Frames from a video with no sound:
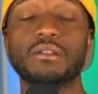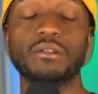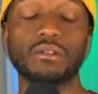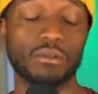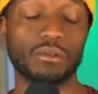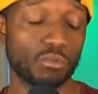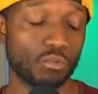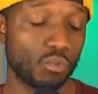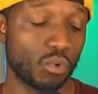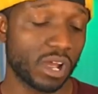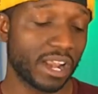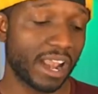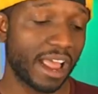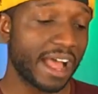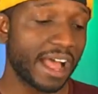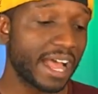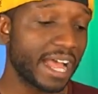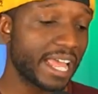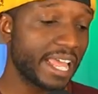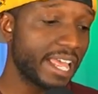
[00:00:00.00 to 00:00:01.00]
what
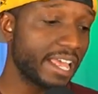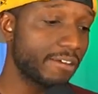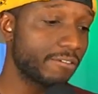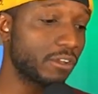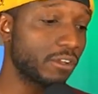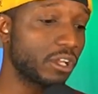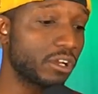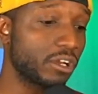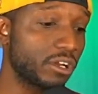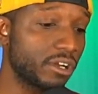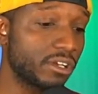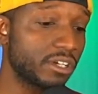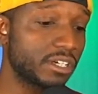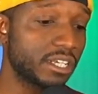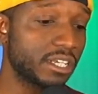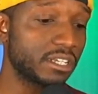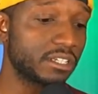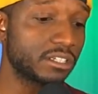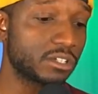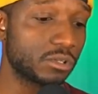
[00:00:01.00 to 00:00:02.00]
I have learned
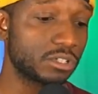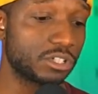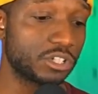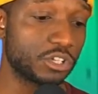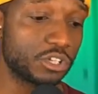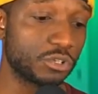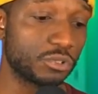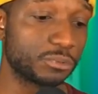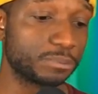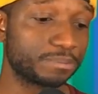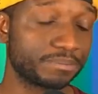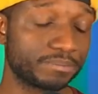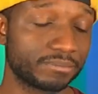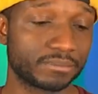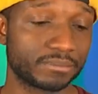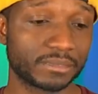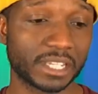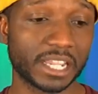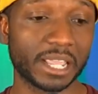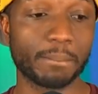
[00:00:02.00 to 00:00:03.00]
to do
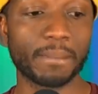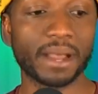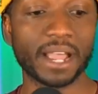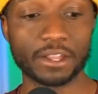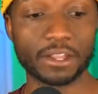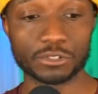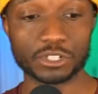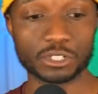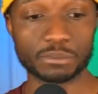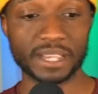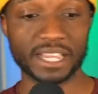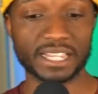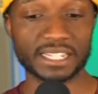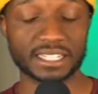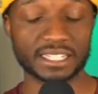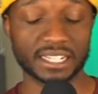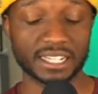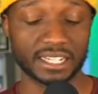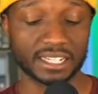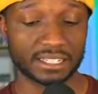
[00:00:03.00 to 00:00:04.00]
in my own space
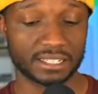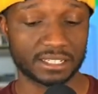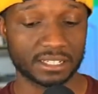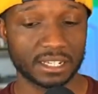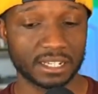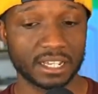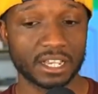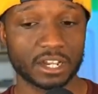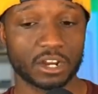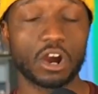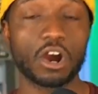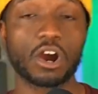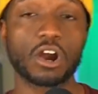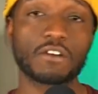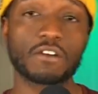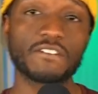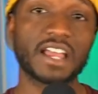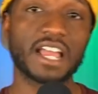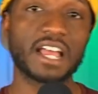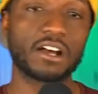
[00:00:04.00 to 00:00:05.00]
is carve
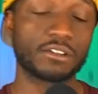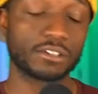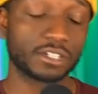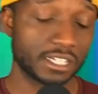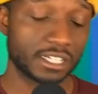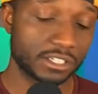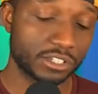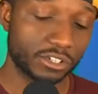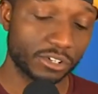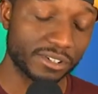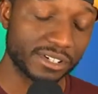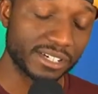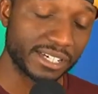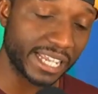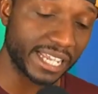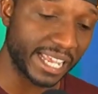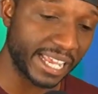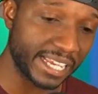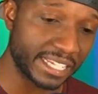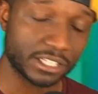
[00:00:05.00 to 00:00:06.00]
out certain
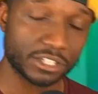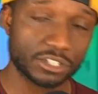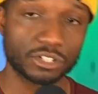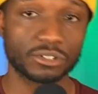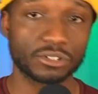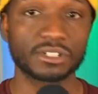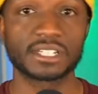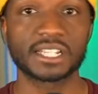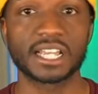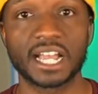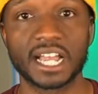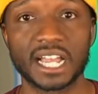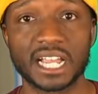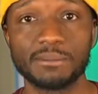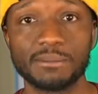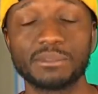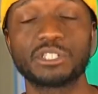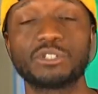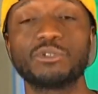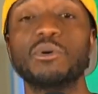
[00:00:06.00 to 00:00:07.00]
days and certain
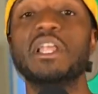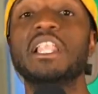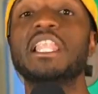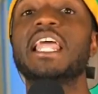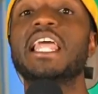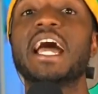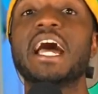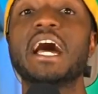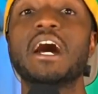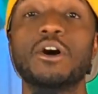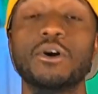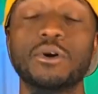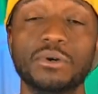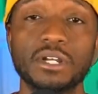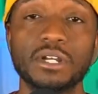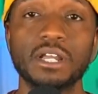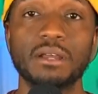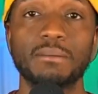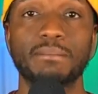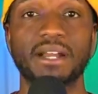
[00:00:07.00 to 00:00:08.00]
times to allow
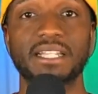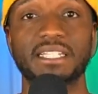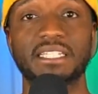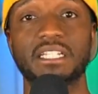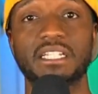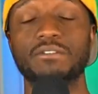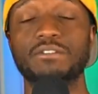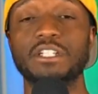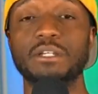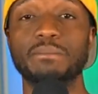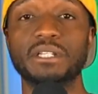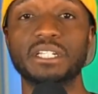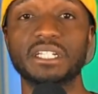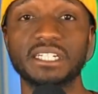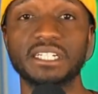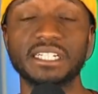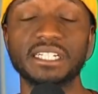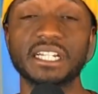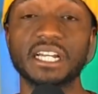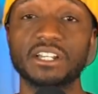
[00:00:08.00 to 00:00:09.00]
myself the
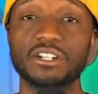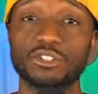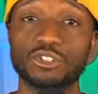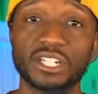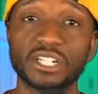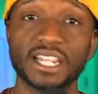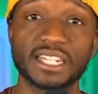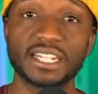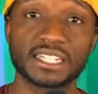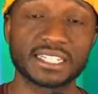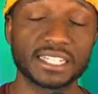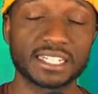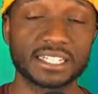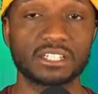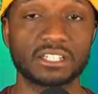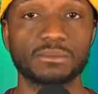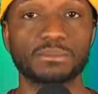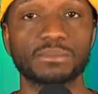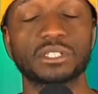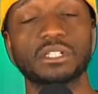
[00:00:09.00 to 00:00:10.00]
ability to understand the
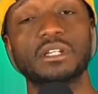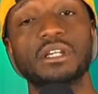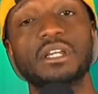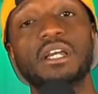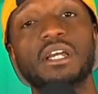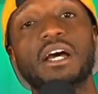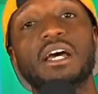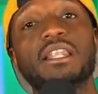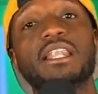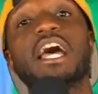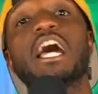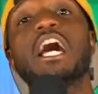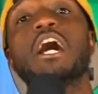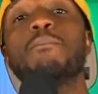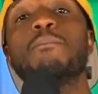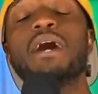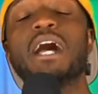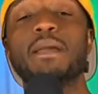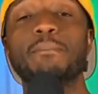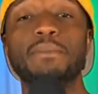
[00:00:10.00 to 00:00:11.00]
systems, allow
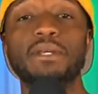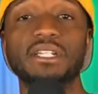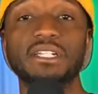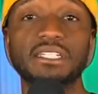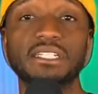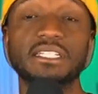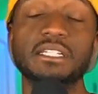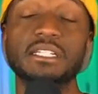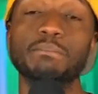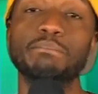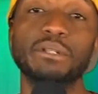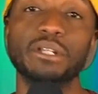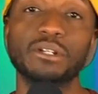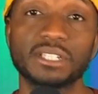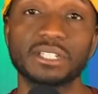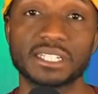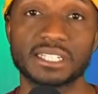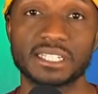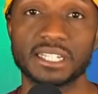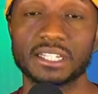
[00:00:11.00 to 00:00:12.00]
my ability to build
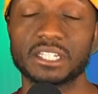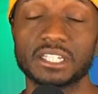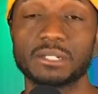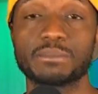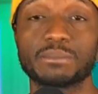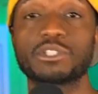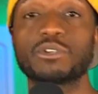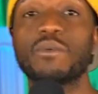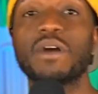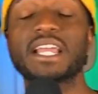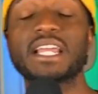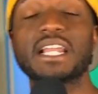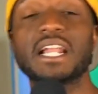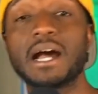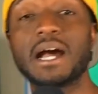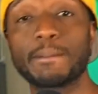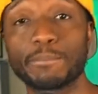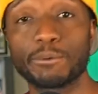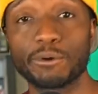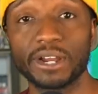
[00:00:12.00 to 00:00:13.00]
the system so I can
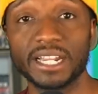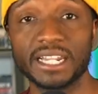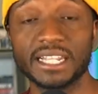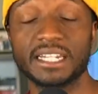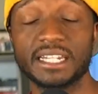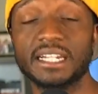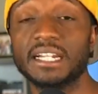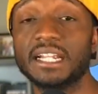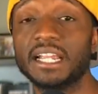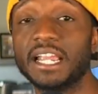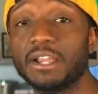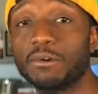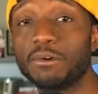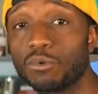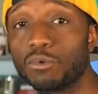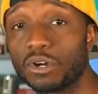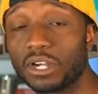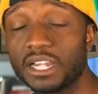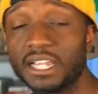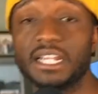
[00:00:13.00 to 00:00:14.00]
operate in it and
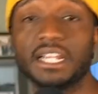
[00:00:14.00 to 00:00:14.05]
work